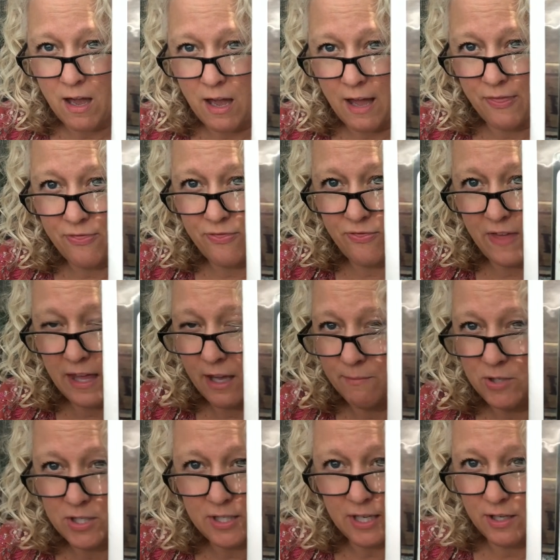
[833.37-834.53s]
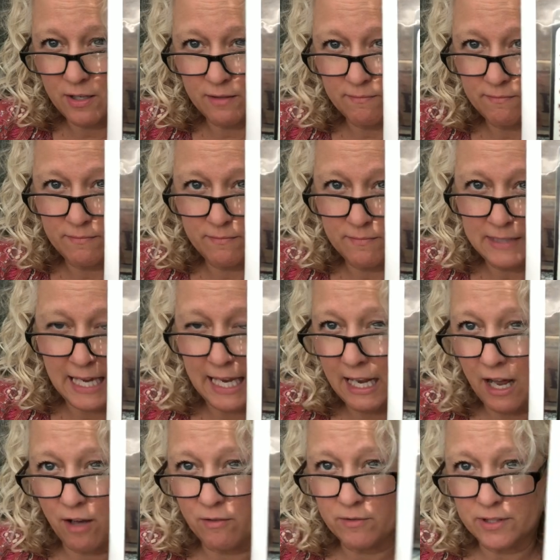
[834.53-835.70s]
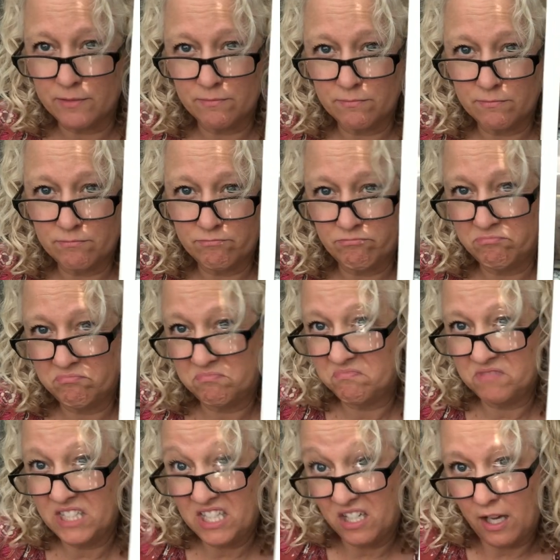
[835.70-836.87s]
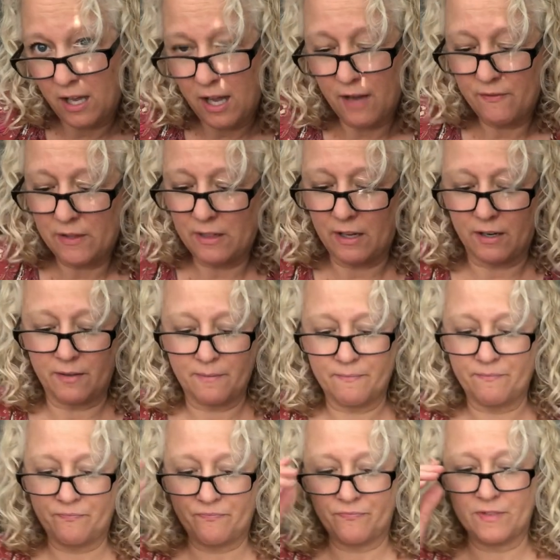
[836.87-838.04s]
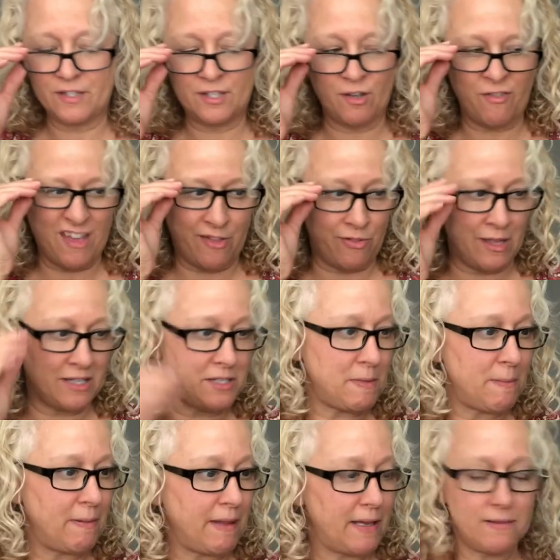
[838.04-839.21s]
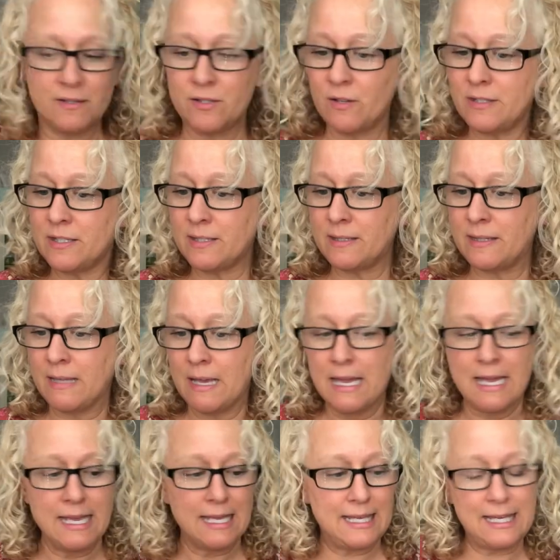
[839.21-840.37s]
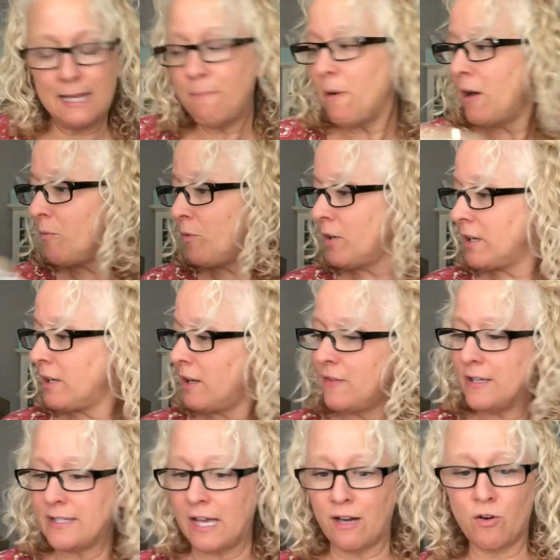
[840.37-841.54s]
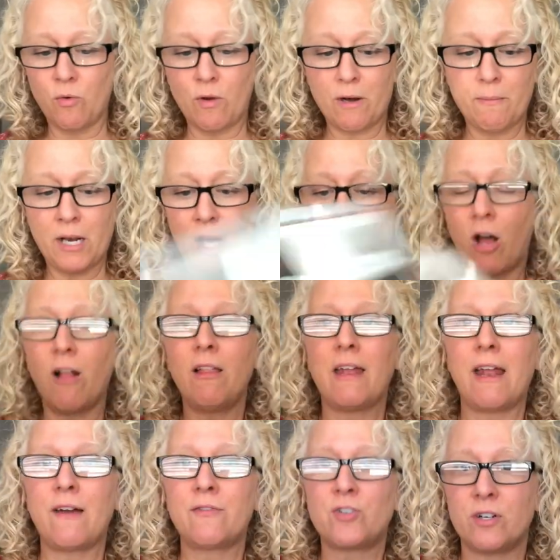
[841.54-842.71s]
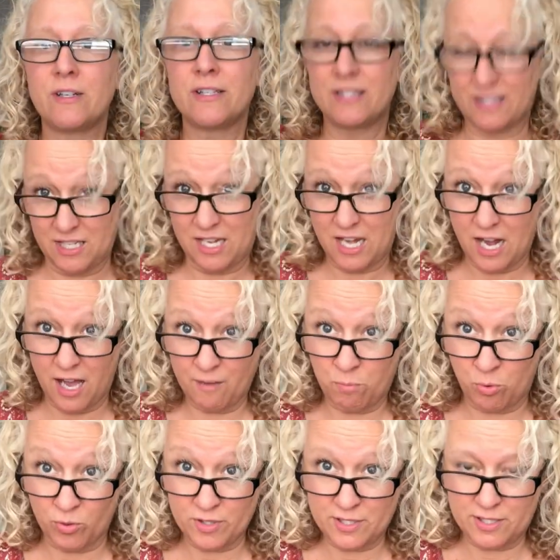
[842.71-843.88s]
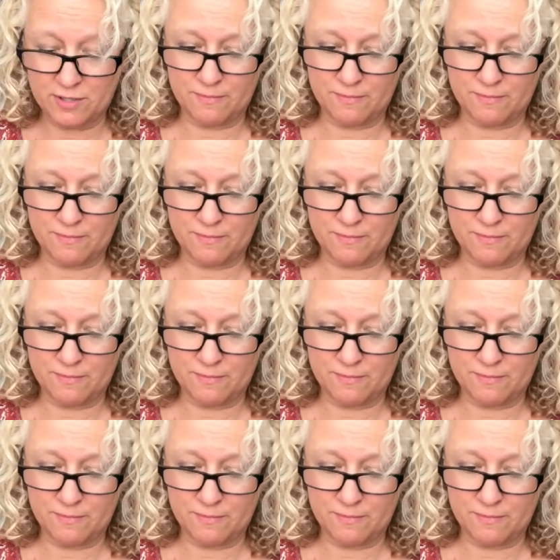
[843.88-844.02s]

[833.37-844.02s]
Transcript: I think I'm just going to take it out and, and not have it there. So that, that's my plan. So I just keep on working on this. I don't know what I'm going to call it after it's not porch